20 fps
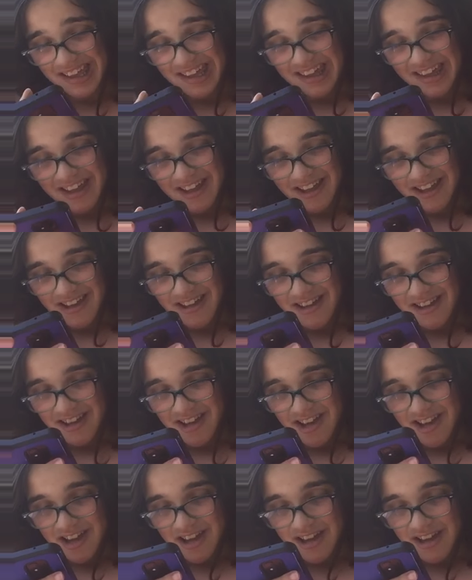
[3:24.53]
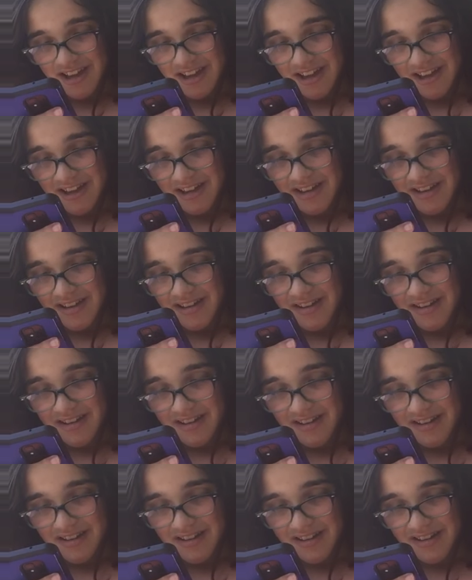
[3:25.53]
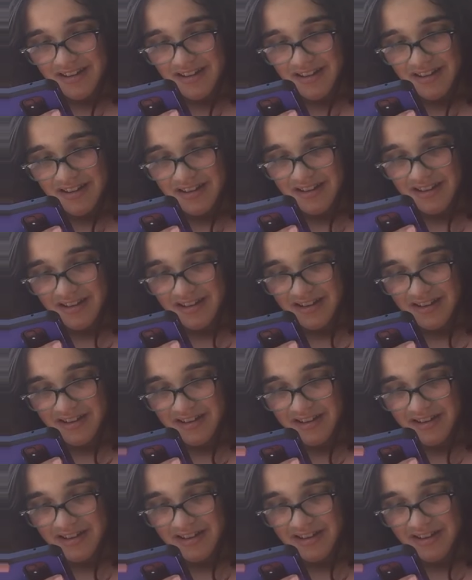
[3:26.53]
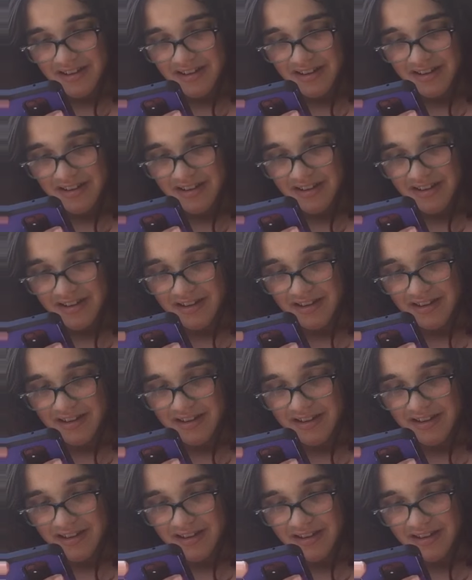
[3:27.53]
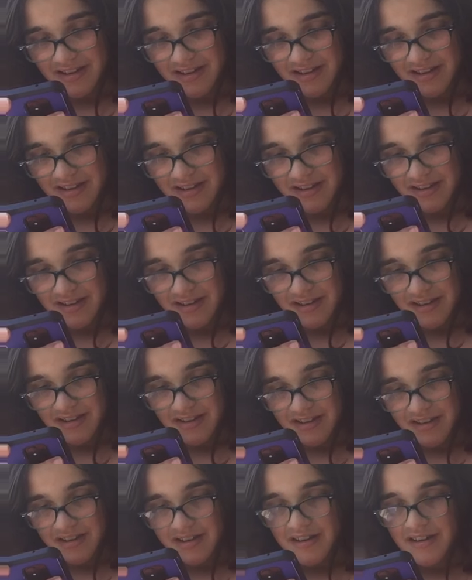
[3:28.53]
(no one is talking)